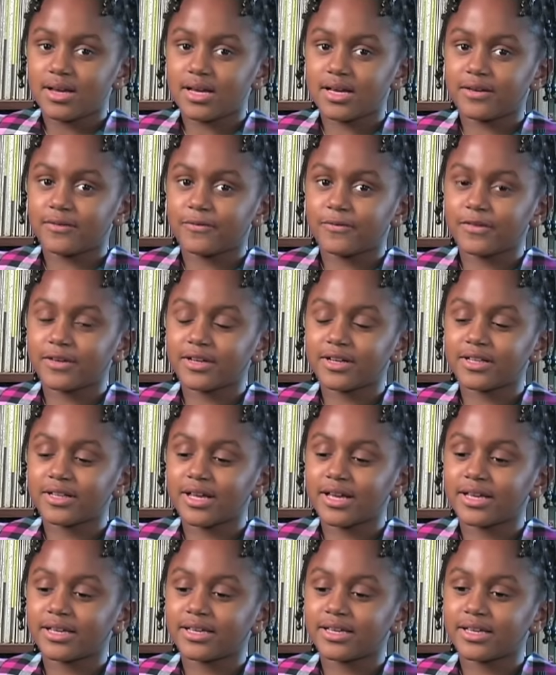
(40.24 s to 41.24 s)
I feel
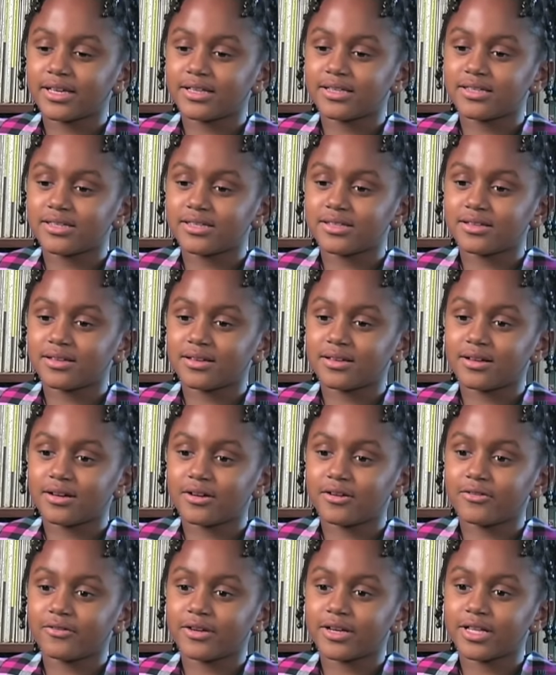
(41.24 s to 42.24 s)
like it's
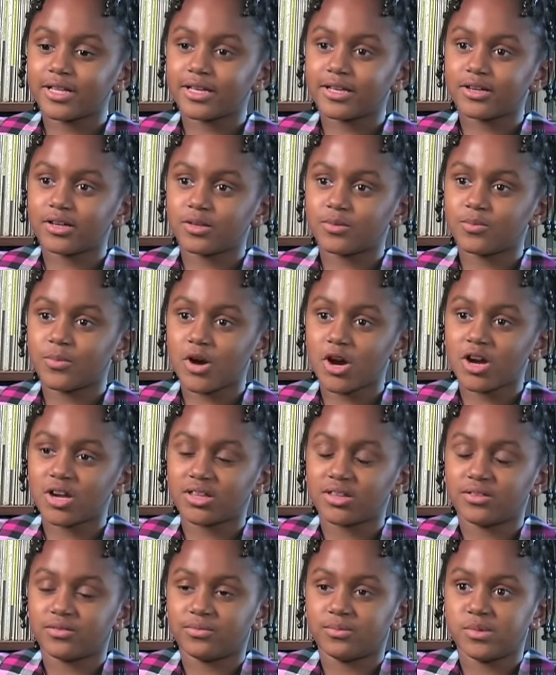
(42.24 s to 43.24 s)
a really good
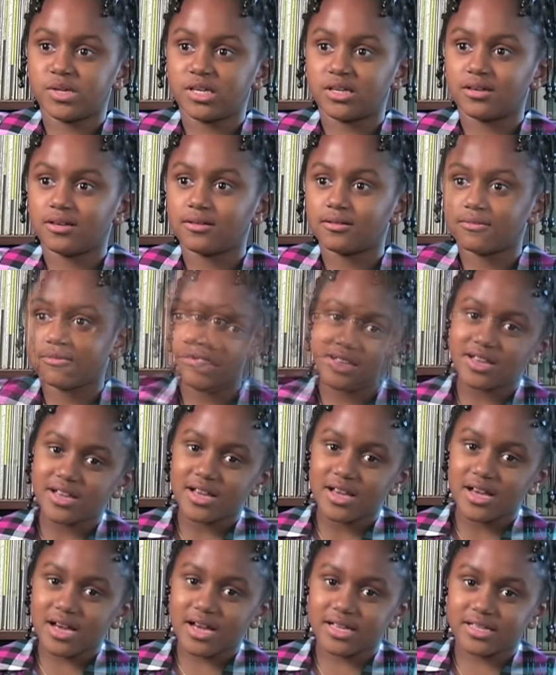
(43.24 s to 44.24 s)
part of me.
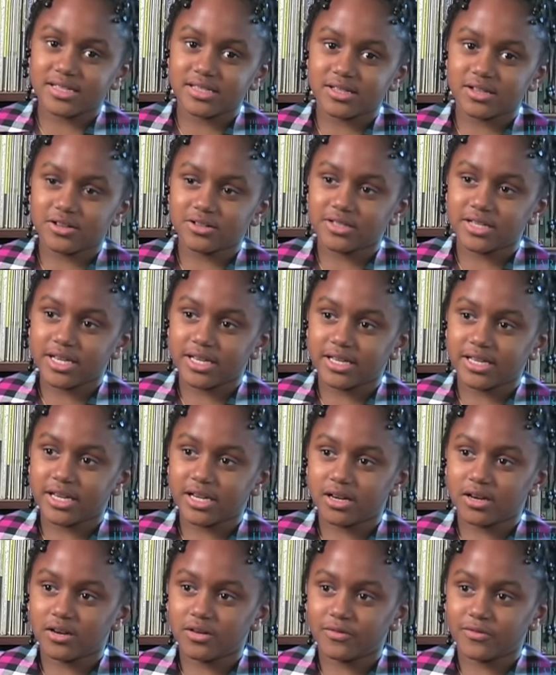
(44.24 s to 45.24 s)
I still take
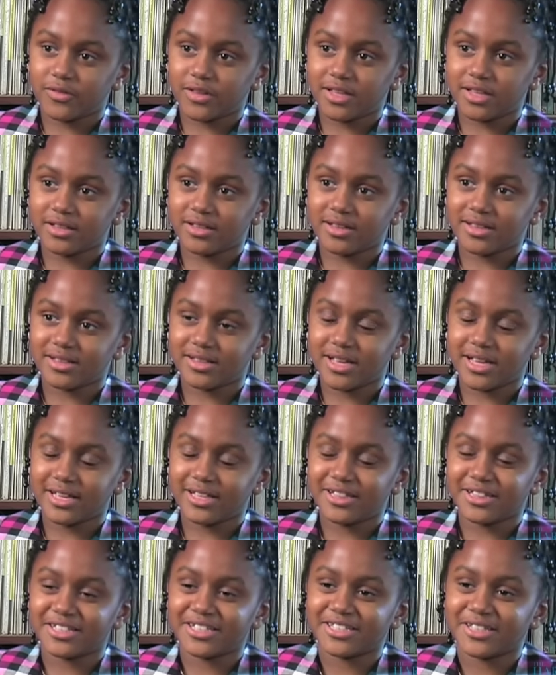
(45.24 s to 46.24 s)
care of it and I
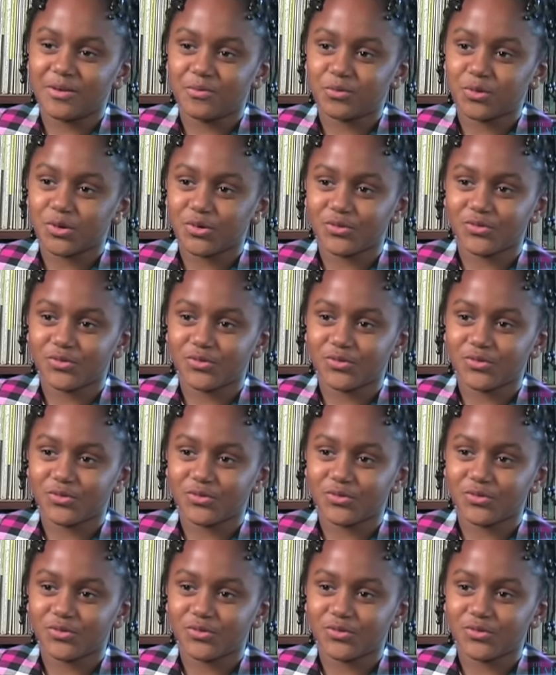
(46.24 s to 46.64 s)
clean up the